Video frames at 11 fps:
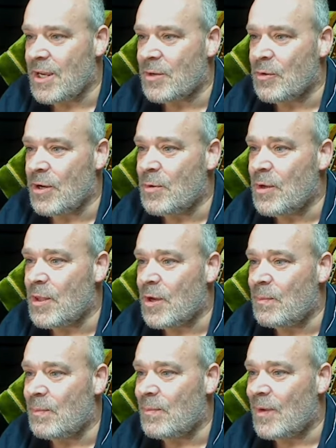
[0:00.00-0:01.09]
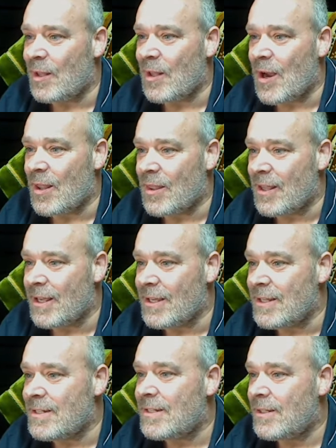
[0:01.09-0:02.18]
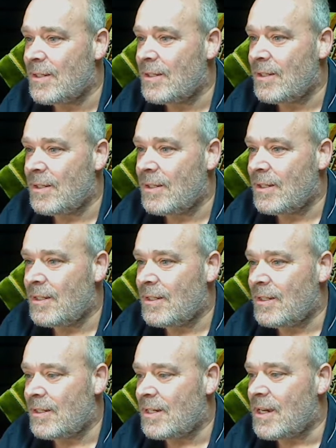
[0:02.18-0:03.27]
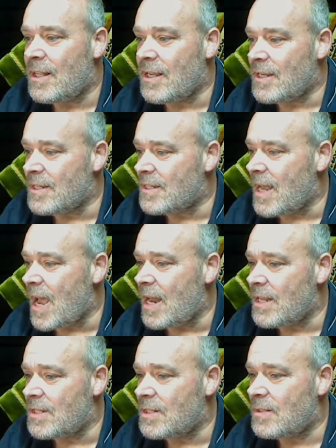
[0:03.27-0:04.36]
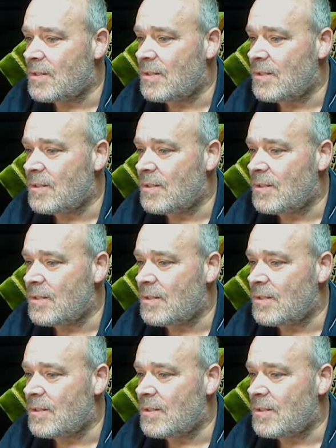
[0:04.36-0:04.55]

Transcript: agree with on a lot of things. I think his dad is,